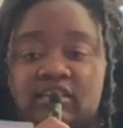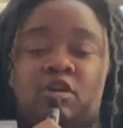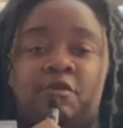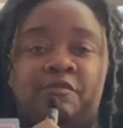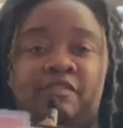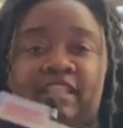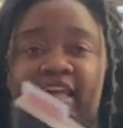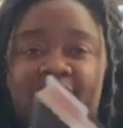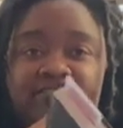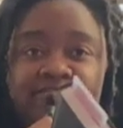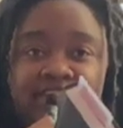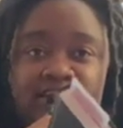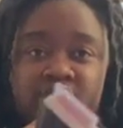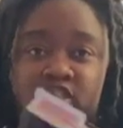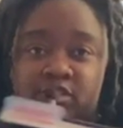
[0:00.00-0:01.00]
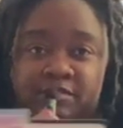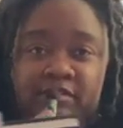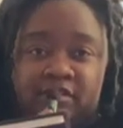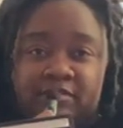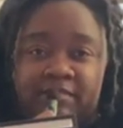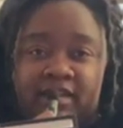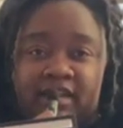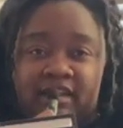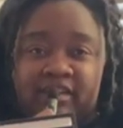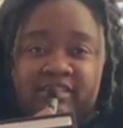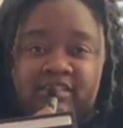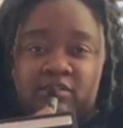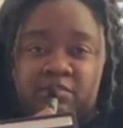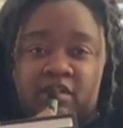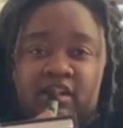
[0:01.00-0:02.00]
Hopefully I can finish this book by
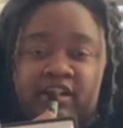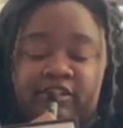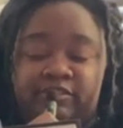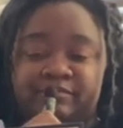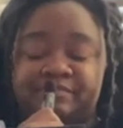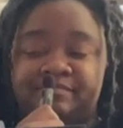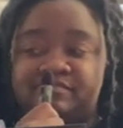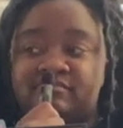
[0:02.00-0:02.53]
tomorrow.